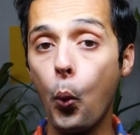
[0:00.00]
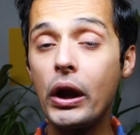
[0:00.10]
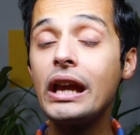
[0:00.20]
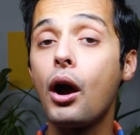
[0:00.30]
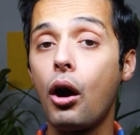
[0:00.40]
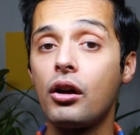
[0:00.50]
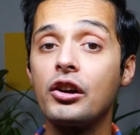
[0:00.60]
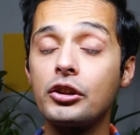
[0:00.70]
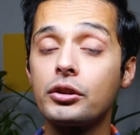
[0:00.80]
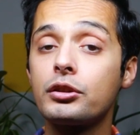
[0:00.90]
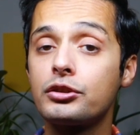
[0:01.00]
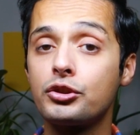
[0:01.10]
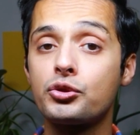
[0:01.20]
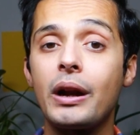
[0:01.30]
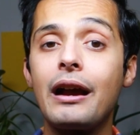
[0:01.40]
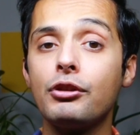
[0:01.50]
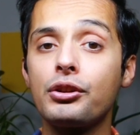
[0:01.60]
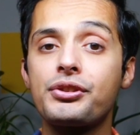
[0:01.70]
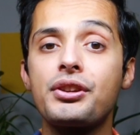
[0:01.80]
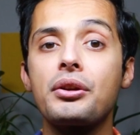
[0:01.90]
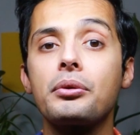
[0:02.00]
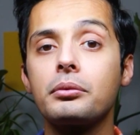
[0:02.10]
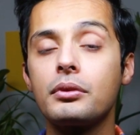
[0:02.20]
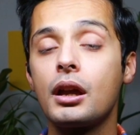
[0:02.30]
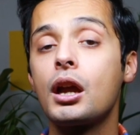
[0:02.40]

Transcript: We are to travel soon.